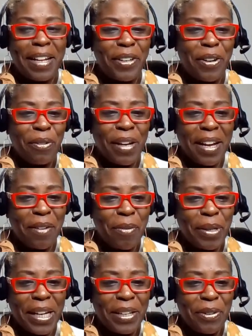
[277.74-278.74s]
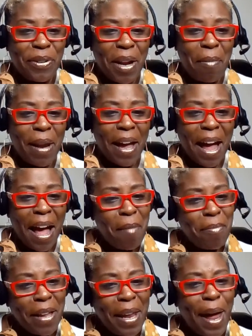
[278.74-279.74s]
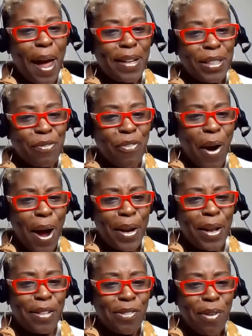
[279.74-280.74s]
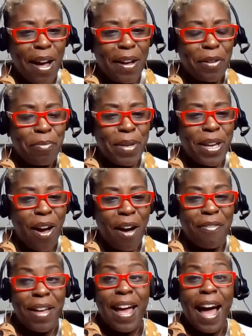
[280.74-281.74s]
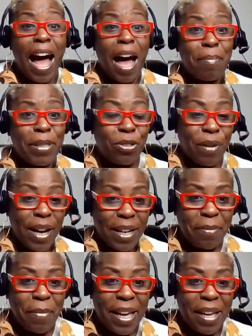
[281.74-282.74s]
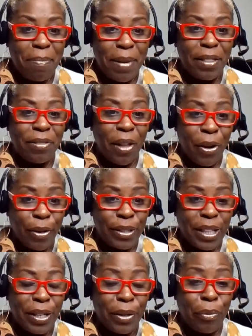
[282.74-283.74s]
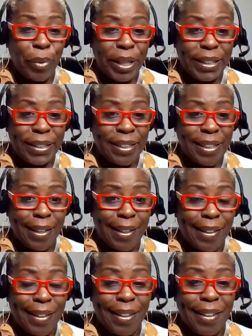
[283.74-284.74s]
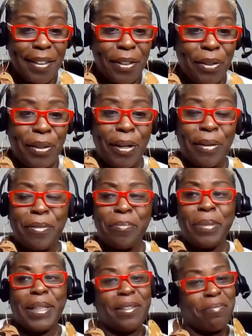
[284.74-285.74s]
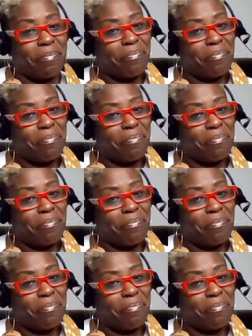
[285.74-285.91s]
don't like what they do, they be like, I'm glad it's Friday so I could be off. I be trying to make it be Thursday or Wednesday, you know, but